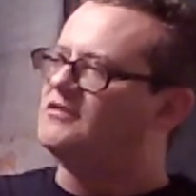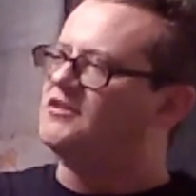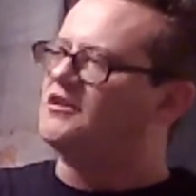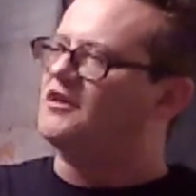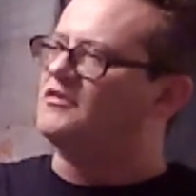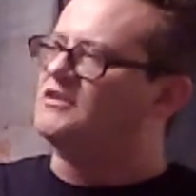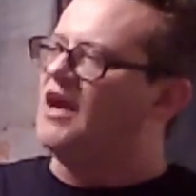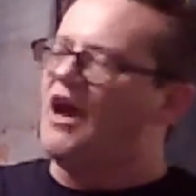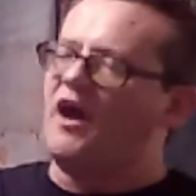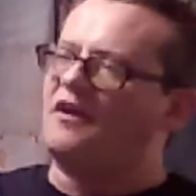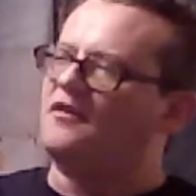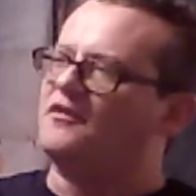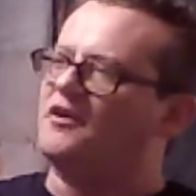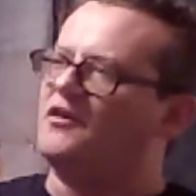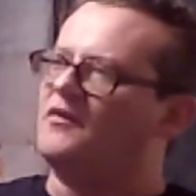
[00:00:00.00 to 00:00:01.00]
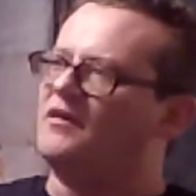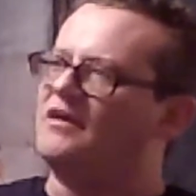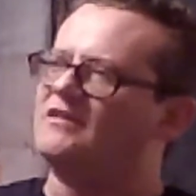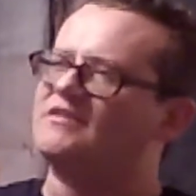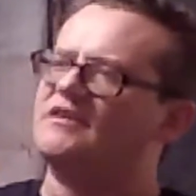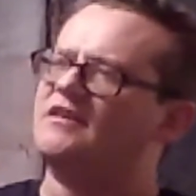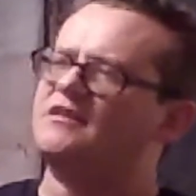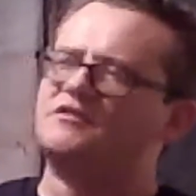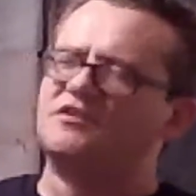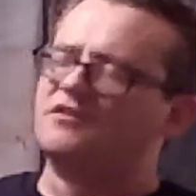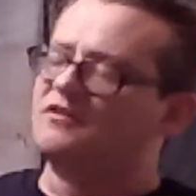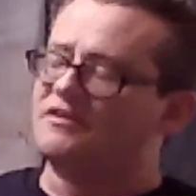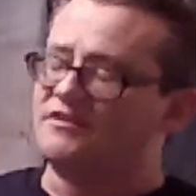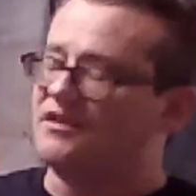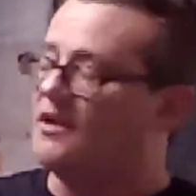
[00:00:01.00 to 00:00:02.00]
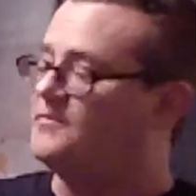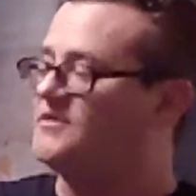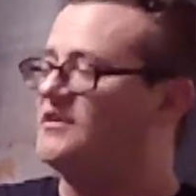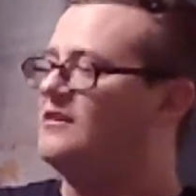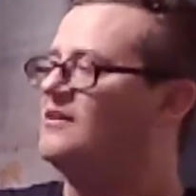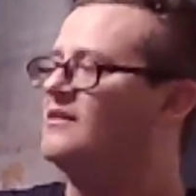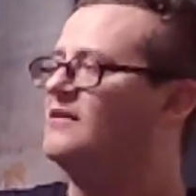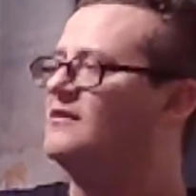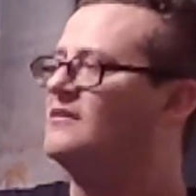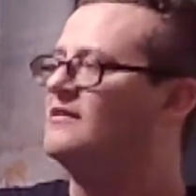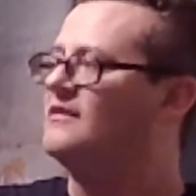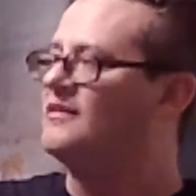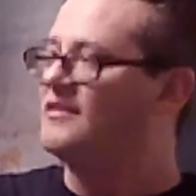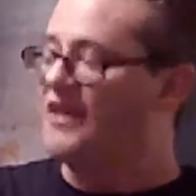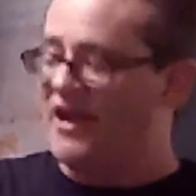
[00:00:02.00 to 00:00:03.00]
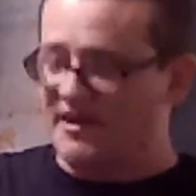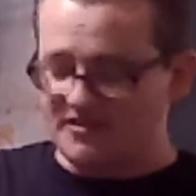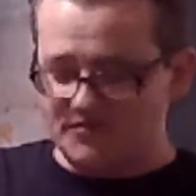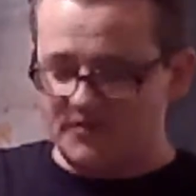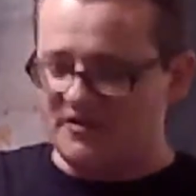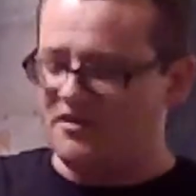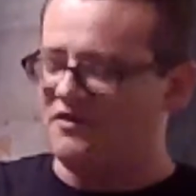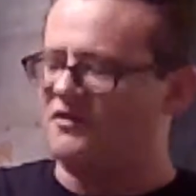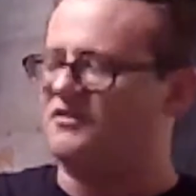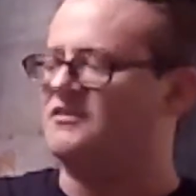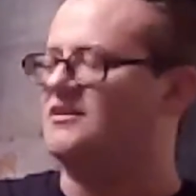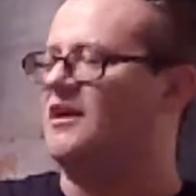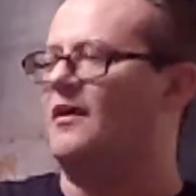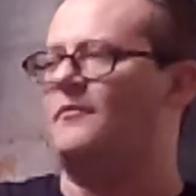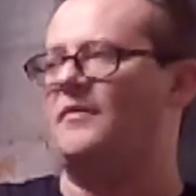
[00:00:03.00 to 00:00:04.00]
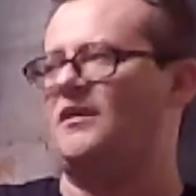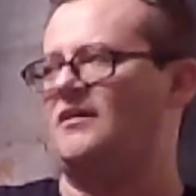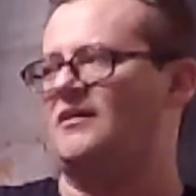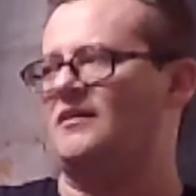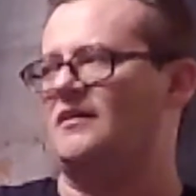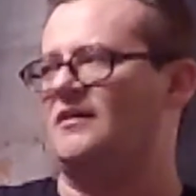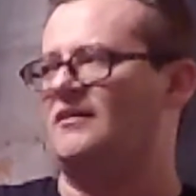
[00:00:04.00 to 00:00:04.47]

And she goes, "I don't know." And I said, "Until they stop selling, that's when they're going to stop making it."